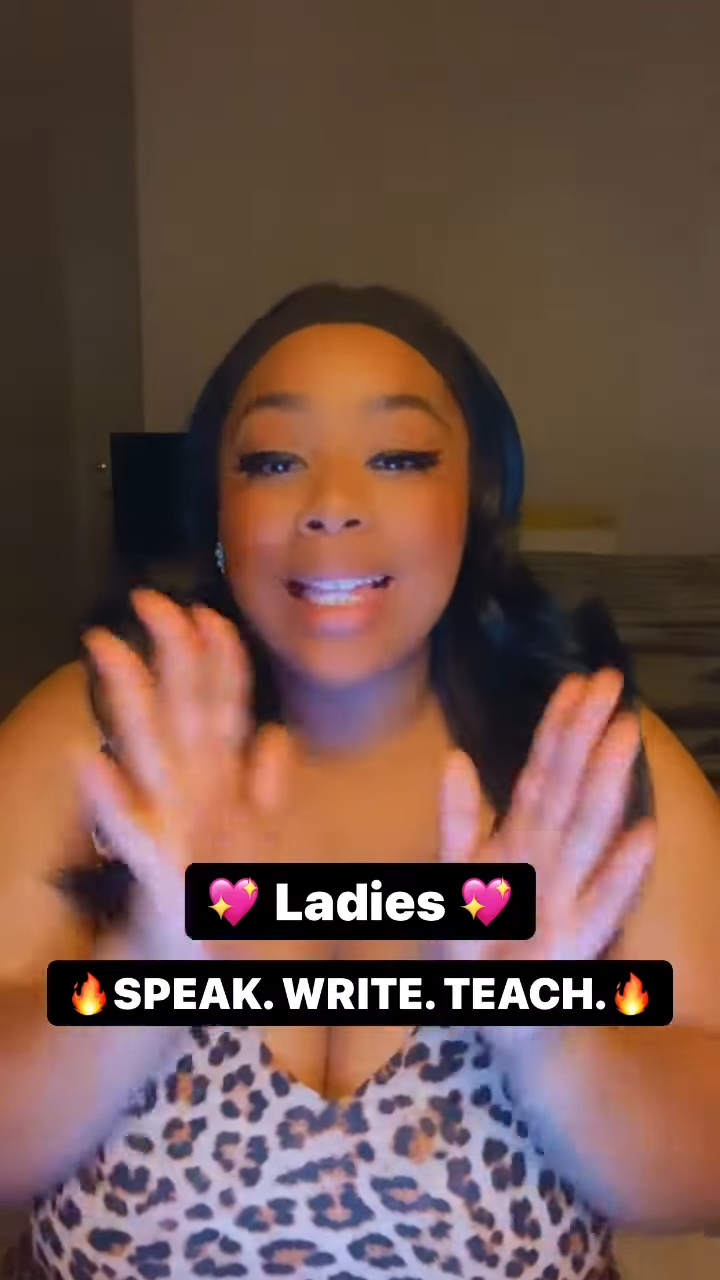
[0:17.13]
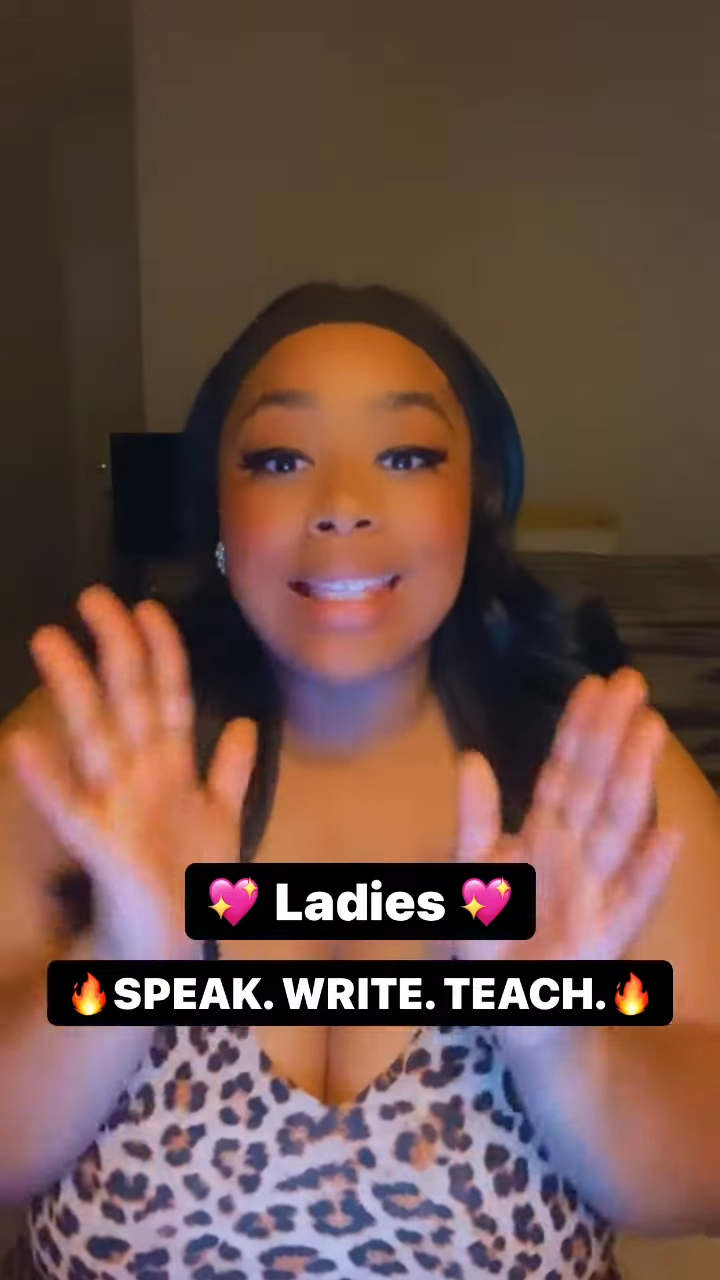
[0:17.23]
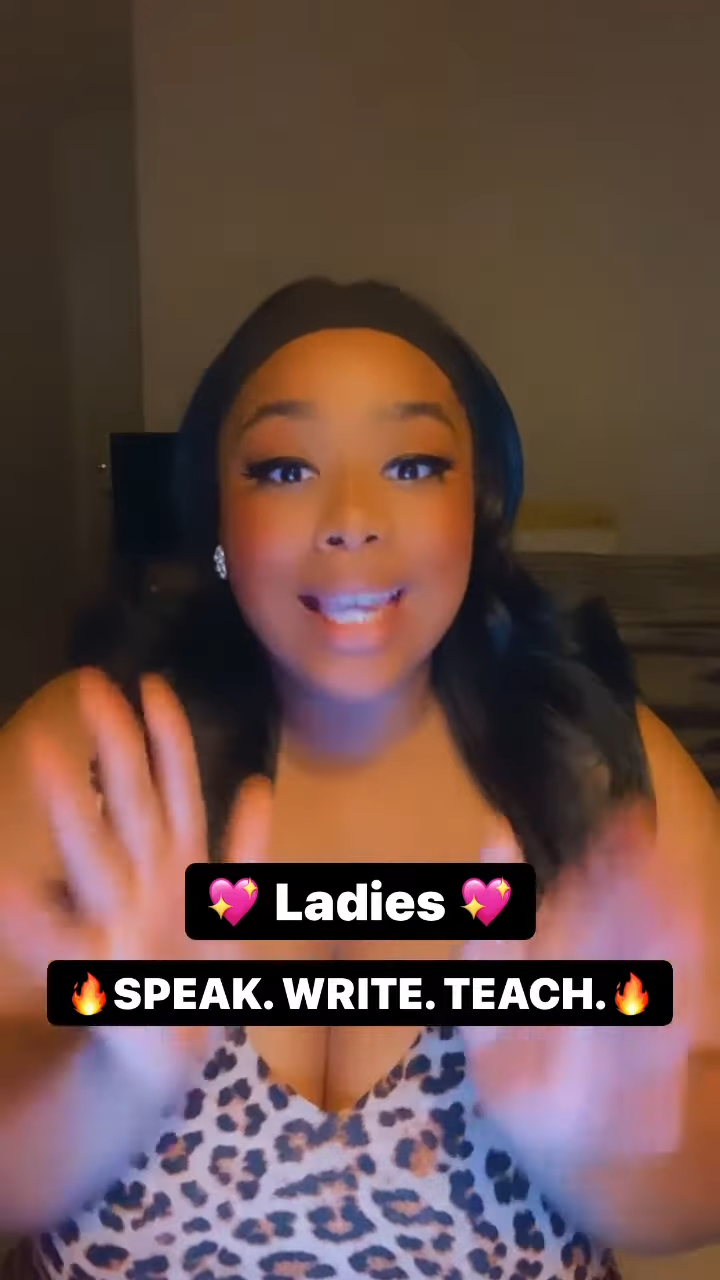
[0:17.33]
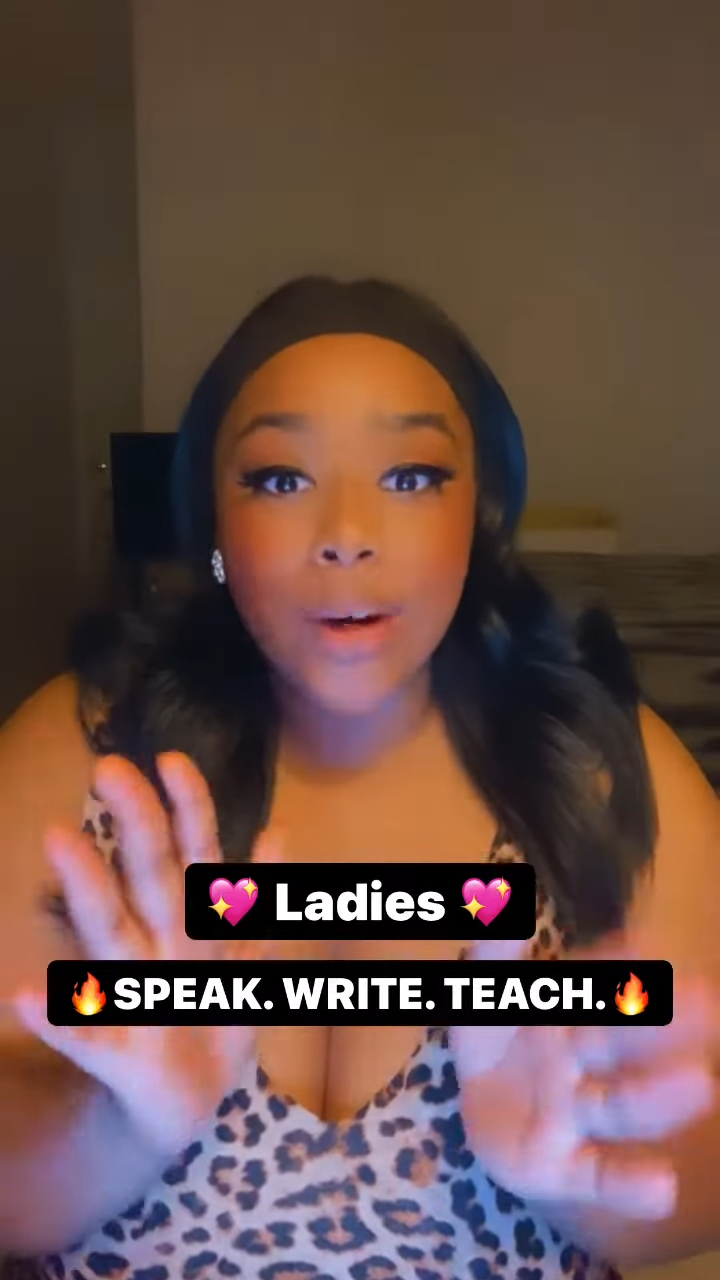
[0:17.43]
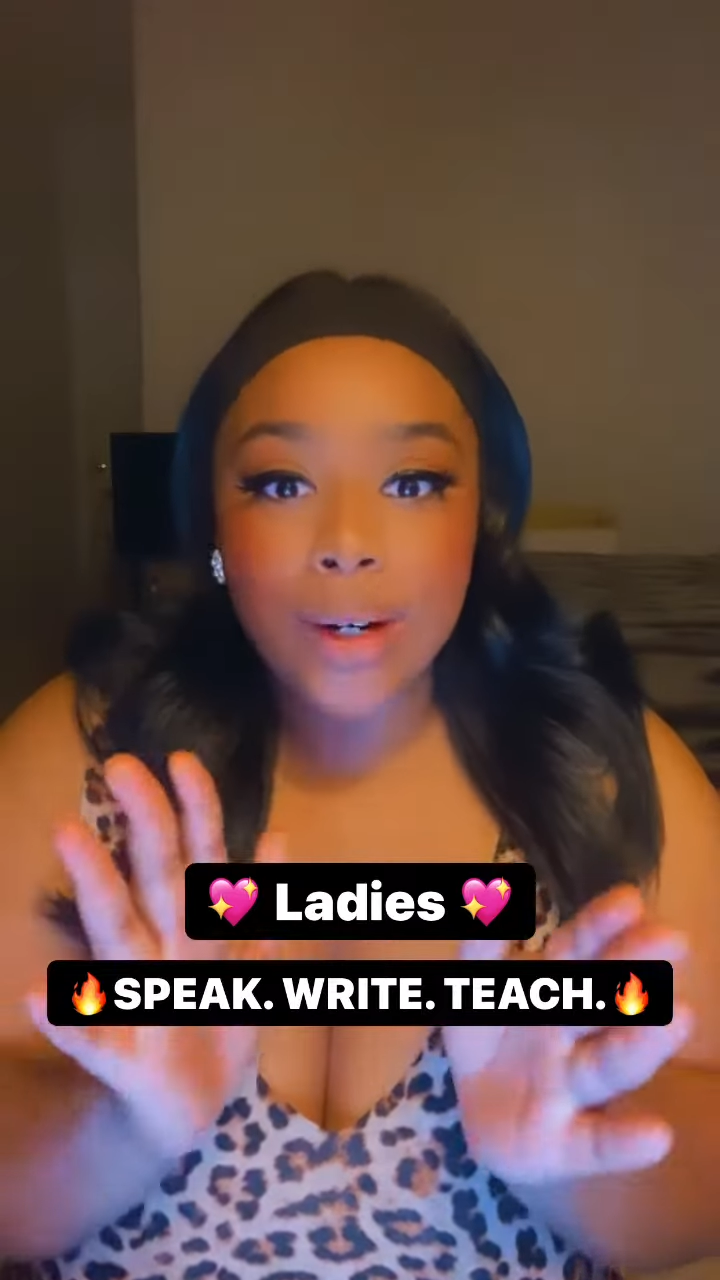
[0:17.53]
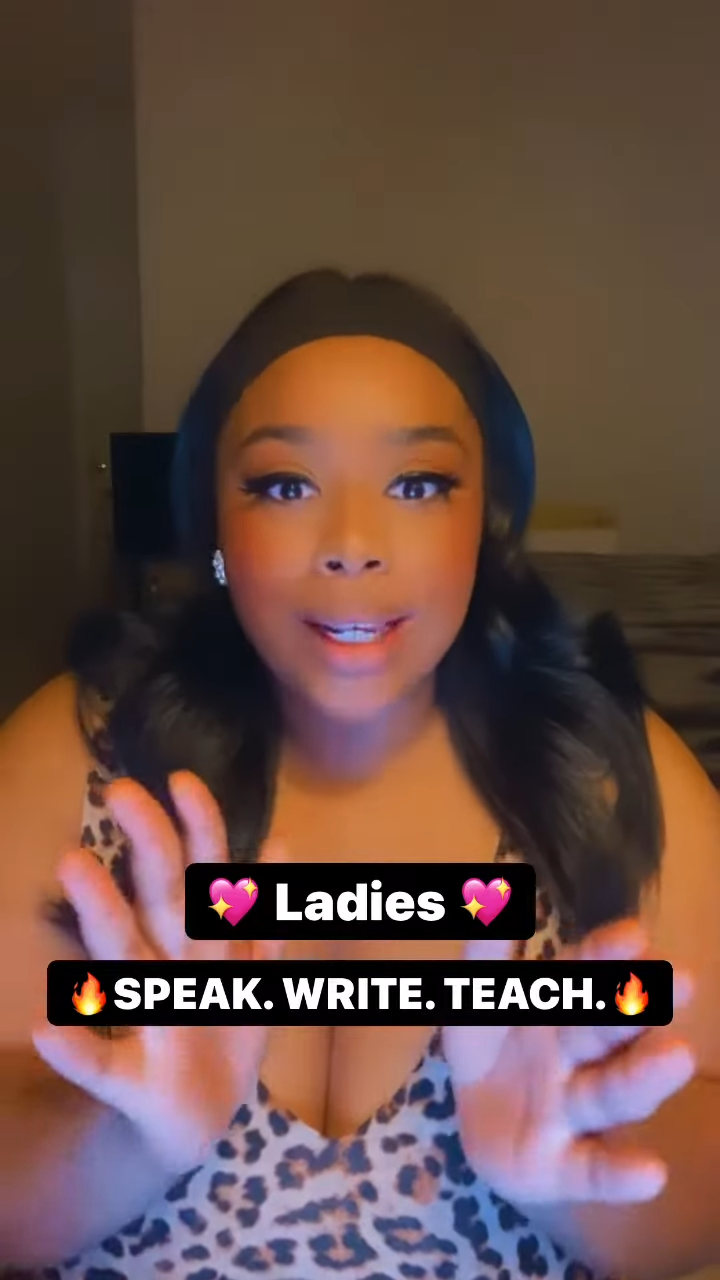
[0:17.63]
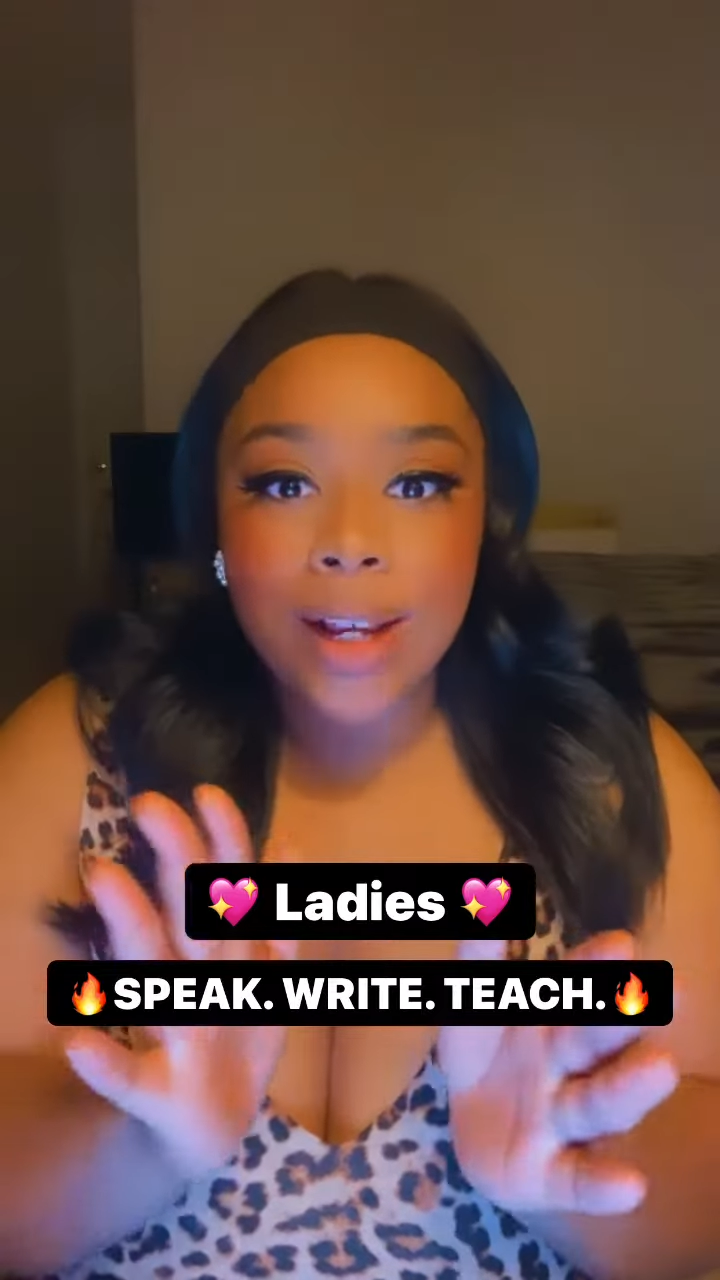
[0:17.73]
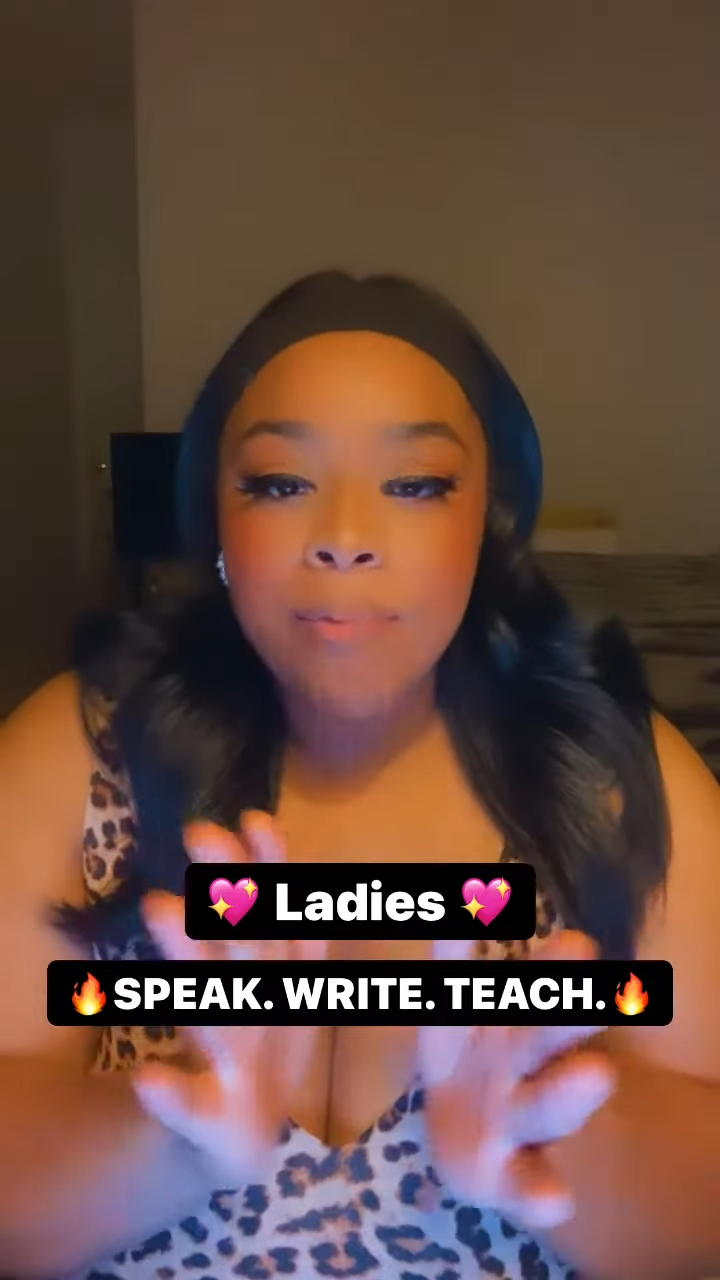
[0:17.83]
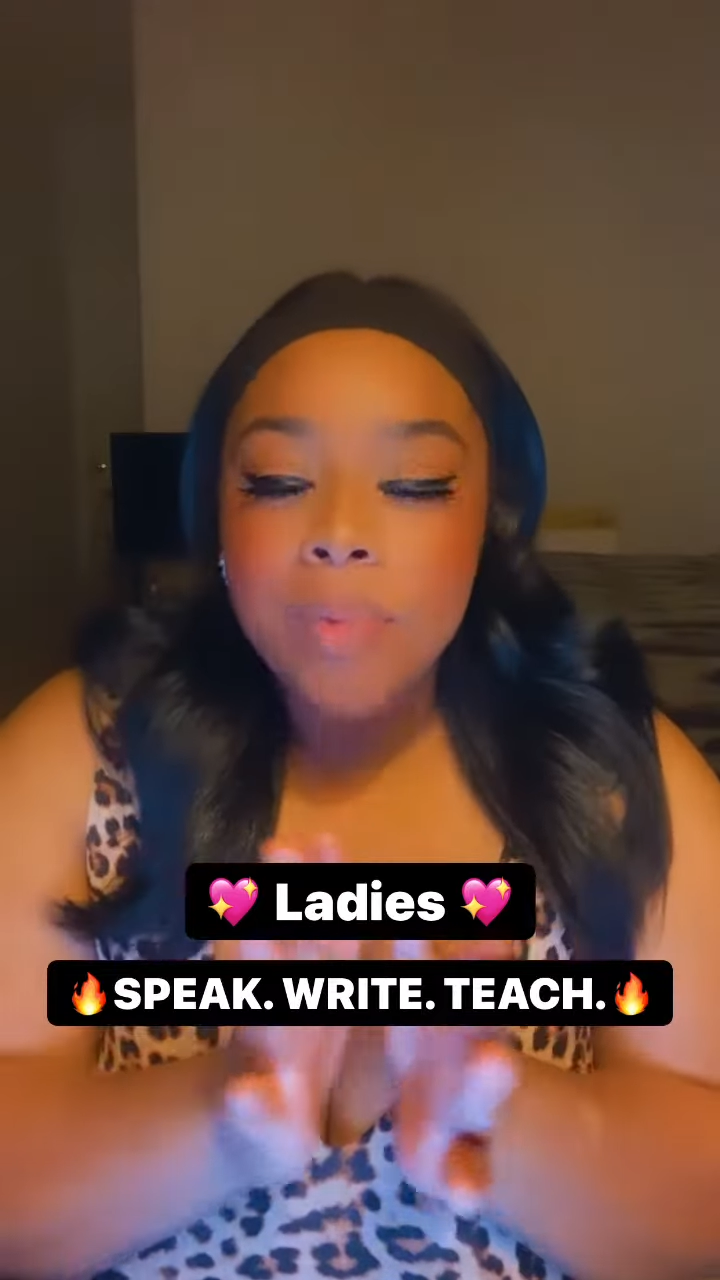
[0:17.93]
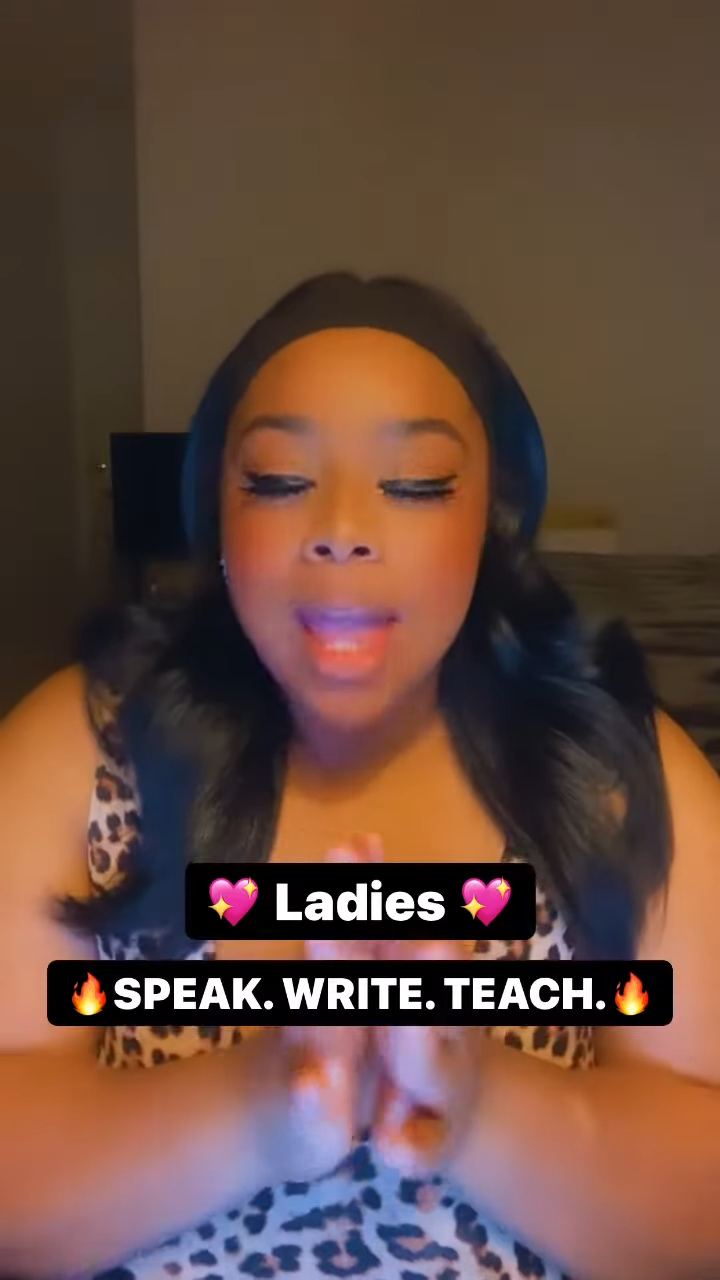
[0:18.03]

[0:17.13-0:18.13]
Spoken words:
clarity